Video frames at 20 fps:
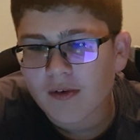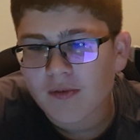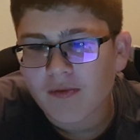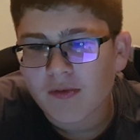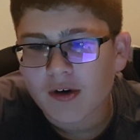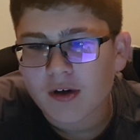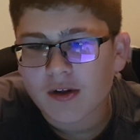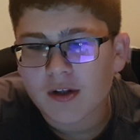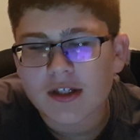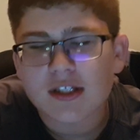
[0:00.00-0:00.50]

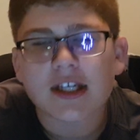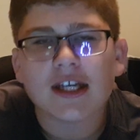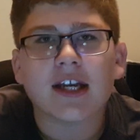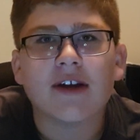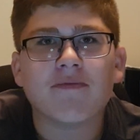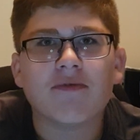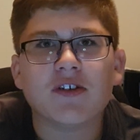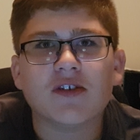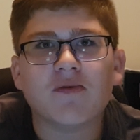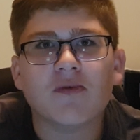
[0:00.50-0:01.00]
For the sake
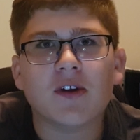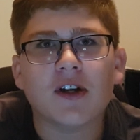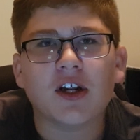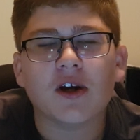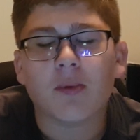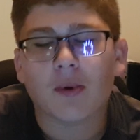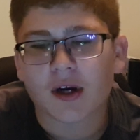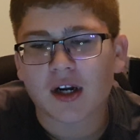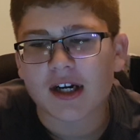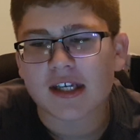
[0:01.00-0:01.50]
of this video,
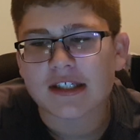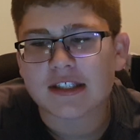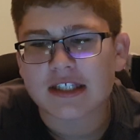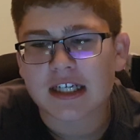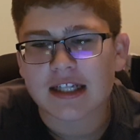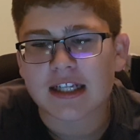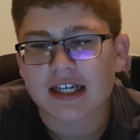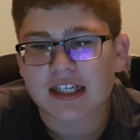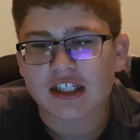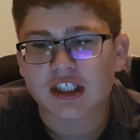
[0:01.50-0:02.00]
we're gonna
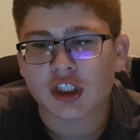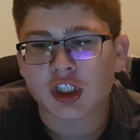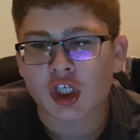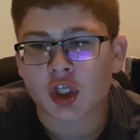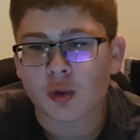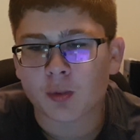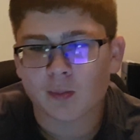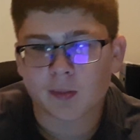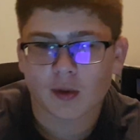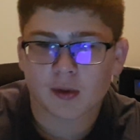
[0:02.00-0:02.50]
say that it's
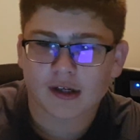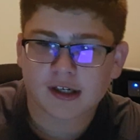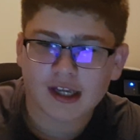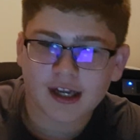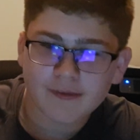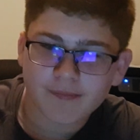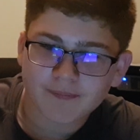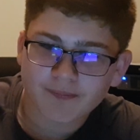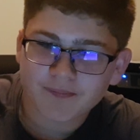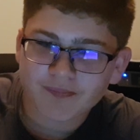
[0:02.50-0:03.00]
new. Okay.